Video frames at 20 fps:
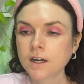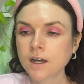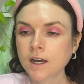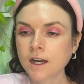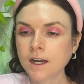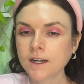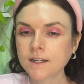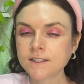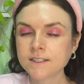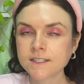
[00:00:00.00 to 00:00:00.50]

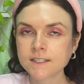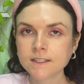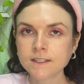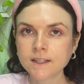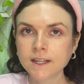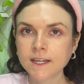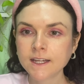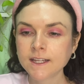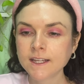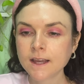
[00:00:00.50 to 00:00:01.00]
uh, to
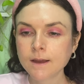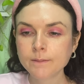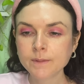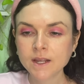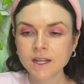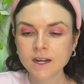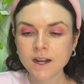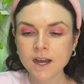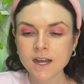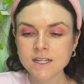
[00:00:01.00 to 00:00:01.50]
like get
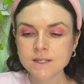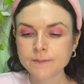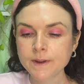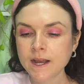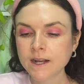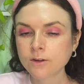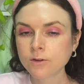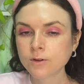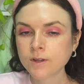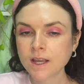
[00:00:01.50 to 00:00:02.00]
me an ice
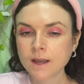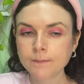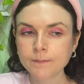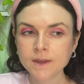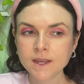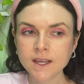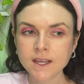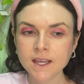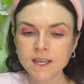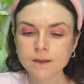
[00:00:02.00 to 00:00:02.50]
pack or get
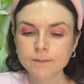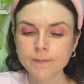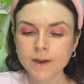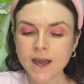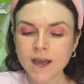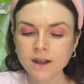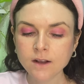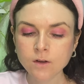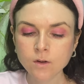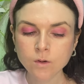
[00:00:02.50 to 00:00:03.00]
me a heat
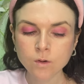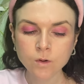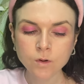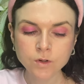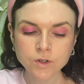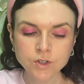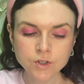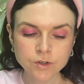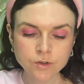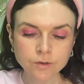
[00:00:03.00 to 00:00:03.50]
pack
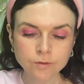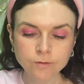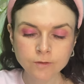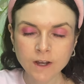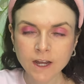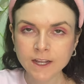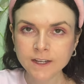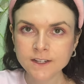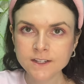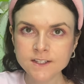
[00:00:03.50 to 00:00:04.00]
or to
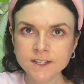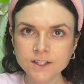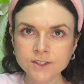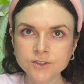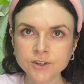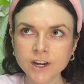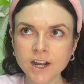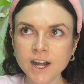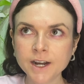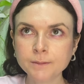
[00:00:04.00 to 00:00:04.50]
find a
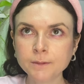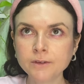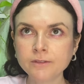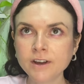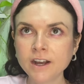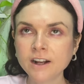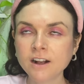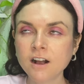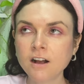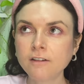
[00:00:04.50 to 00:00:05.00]
sensory item if
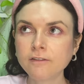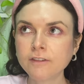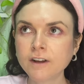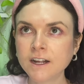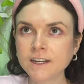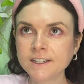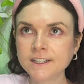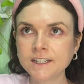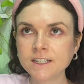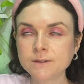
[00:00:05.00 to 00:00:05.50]
I can't
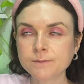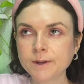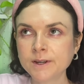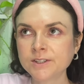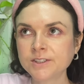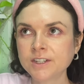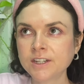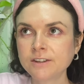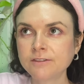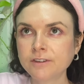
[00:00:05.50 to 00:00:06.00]
find it,
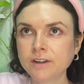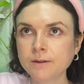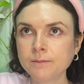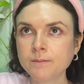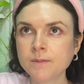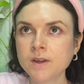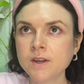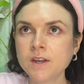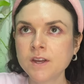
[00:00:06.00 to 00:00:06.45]
especially if I'm